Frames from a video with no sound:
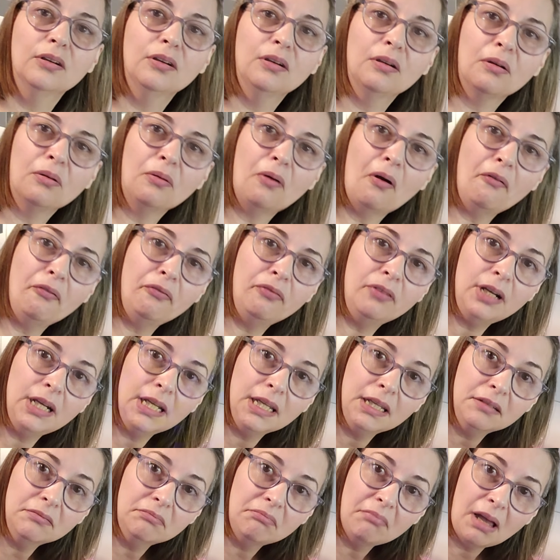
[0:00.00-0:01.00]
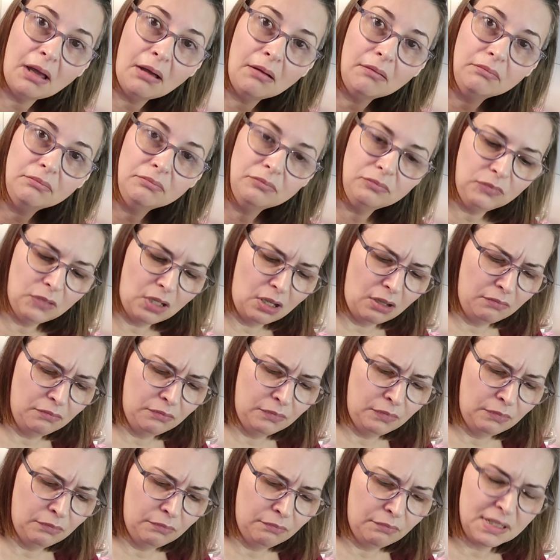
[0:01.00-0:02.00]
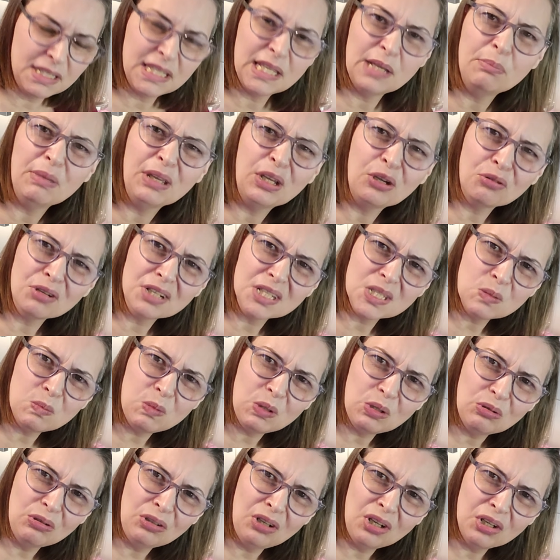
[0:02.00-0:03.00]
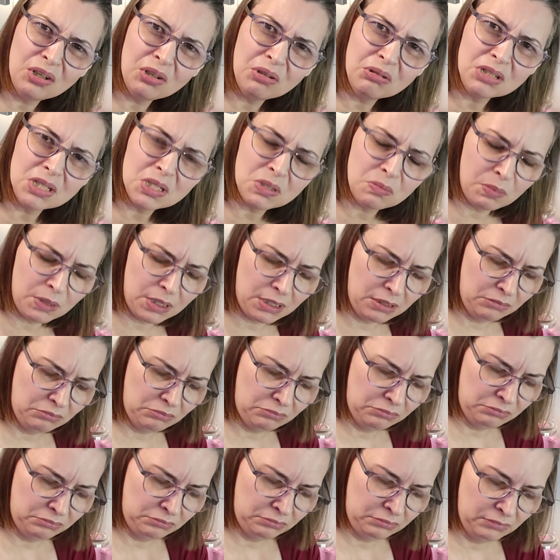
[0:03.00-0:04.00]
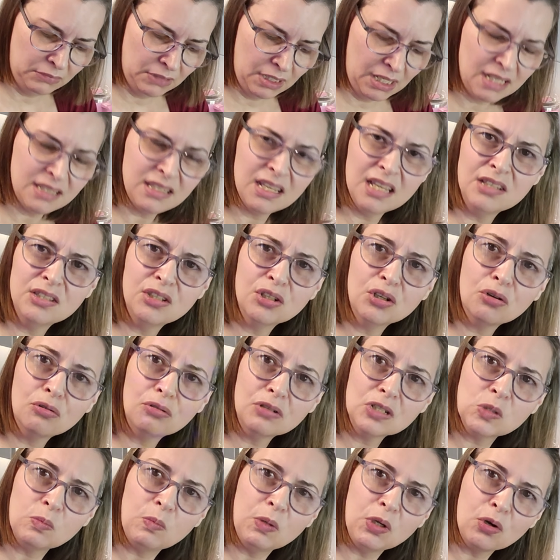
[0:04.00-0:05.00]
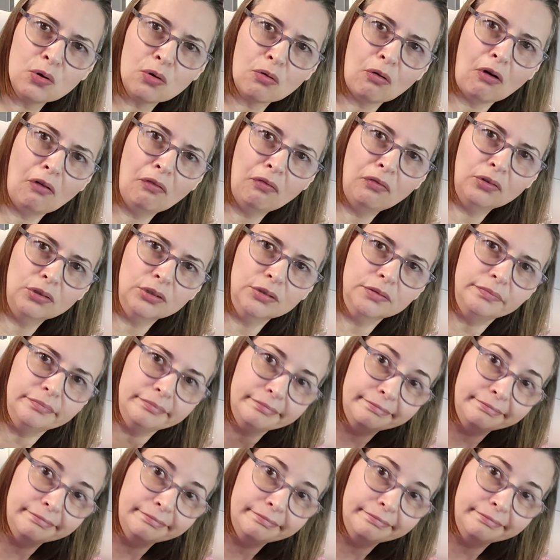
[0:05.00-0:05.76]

croffly. Must I be crispy or not crispy? It's a crispy croffle.